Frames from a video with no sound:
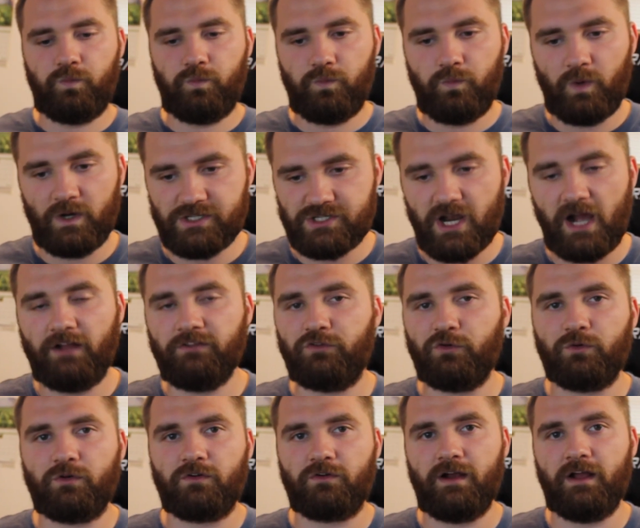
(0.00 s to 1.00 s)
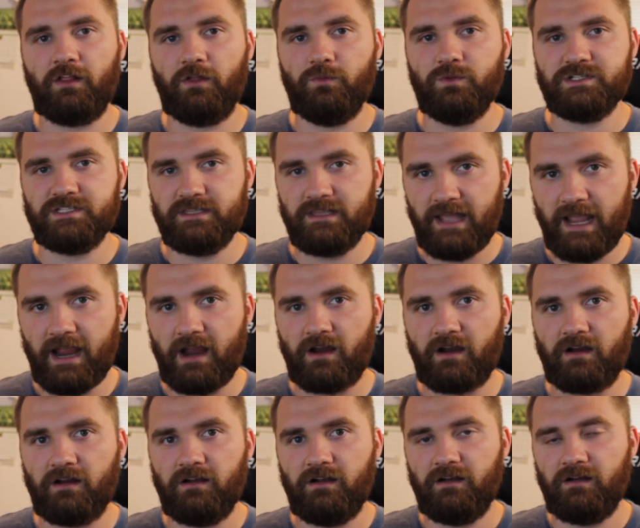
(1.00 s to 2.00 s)
when John Tortorella was
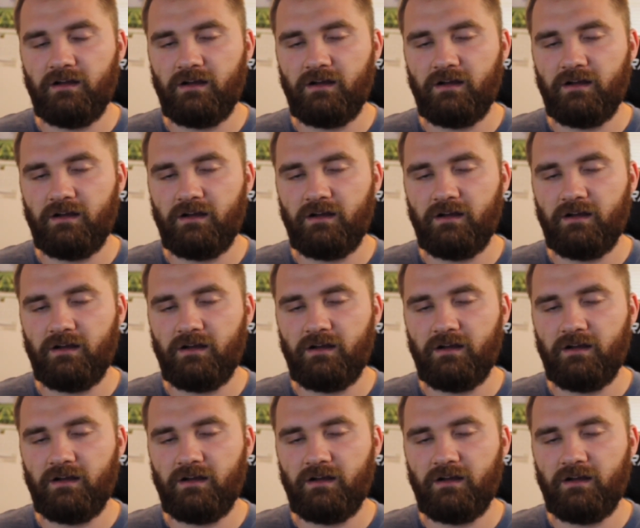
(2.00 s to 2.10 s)
there,